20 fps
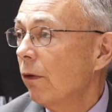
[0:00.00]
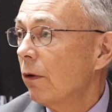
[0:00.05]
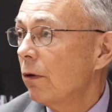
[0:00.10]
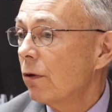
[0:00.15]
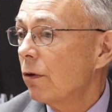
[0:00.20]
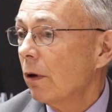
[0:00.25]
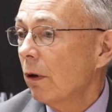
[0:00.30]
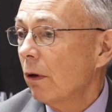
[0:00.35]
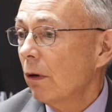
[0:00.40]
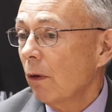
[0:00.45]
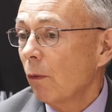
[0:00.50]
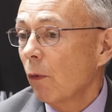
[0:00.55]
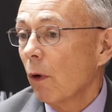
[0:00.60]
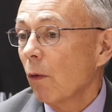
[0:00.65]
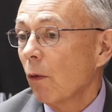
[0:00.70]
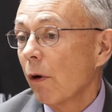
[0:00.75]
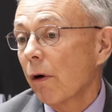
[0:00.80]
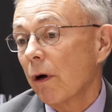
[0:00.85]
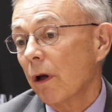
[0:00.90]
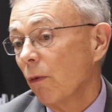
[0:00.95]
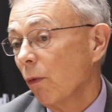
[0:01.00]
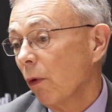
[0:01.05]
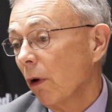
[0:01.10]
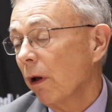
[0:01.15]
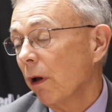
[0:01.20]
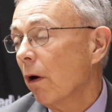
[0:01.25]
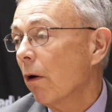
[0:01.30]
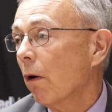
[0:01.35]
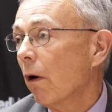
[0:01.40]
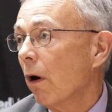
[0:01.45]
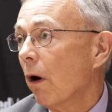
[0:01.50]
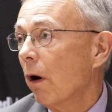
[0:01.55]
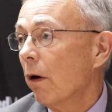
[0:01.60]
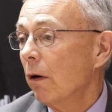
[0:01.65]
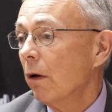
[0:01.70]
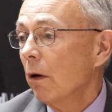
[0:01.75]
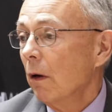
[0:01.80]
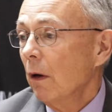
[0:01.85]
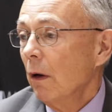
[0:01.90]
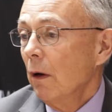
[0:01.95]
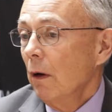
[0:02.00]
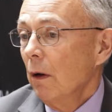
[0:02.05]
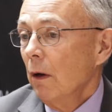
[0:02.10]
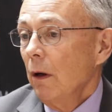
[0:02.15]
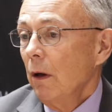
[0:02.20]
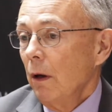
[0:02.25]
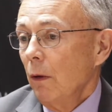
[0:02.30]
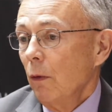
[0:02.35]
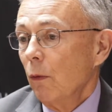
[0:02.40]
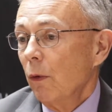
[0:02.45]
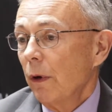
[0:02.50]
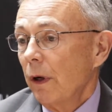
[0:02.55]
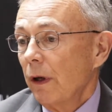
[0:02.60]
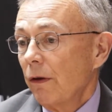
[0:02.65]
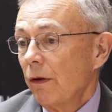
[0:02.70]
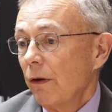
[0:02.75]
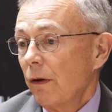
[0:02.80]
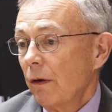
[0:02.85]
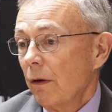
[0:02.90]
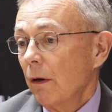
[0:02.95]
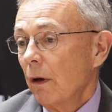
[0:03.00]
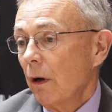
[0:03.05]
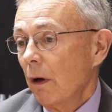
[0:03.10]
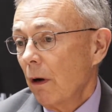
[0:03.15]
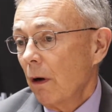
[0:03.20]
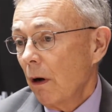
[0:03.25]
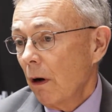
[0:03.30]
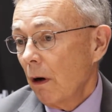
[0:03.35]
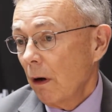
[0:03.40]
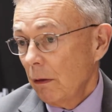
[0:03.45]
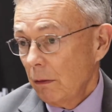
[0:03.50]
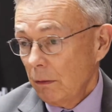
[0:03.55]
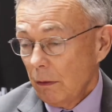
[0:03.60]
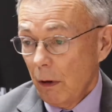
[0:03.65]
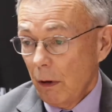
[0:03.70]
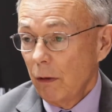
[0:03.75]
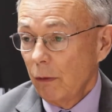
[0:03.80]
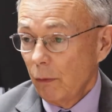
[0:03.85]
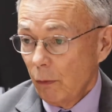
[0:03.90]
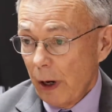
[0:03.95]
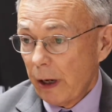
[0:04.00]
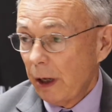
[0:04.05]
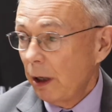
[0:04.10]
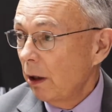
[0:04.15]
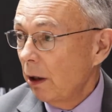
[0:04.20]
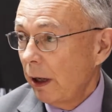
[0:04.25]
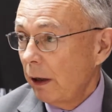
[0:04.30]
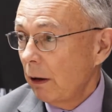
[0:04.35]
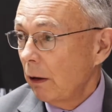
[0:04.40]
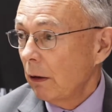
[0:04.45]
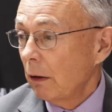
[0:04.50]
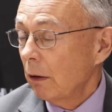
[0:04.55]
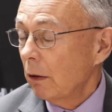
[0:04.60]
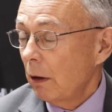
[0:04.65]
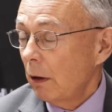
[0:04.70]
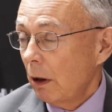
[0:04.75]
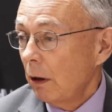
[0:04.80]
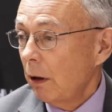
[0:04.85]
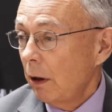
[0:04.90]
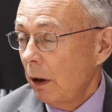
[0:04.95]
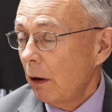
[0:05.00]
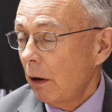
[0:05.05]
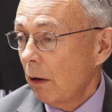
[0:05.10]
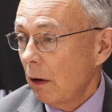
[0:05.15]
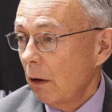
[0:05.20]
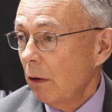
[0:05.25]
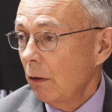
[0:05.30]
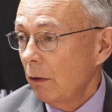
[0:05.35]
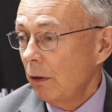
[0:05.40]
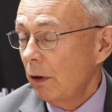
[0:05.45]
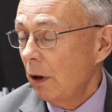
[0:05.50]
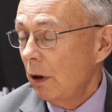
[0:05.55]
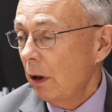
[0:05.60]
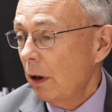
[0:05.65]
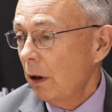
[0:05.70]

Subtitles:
And so we're working really hard with our own regulator, our own